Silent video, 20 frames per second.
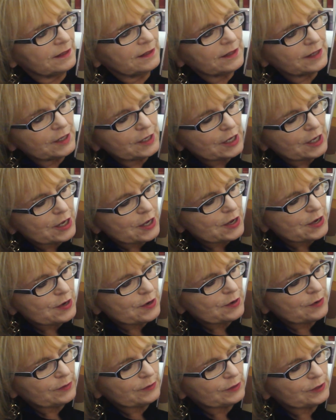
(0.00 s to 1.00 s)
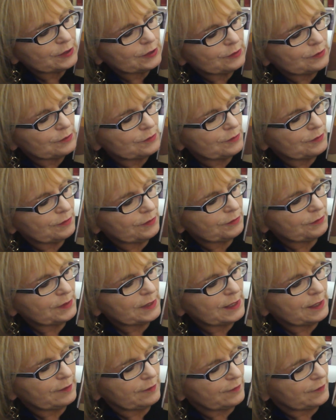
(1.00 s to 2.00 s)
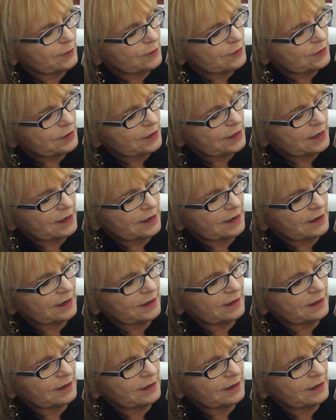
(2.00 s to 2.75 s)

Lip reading: No, two, three, four,